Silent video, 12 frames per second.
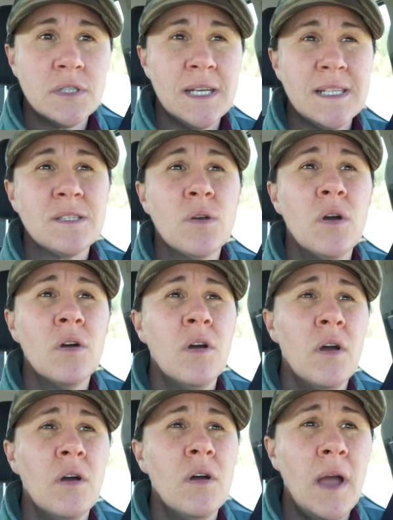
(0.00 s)
That's
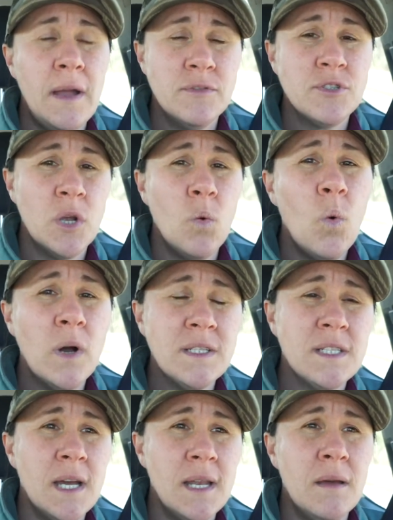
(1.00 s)
averaging 1
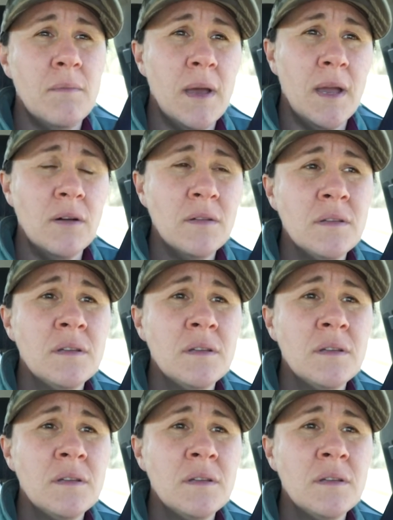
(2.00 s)
ton a bale,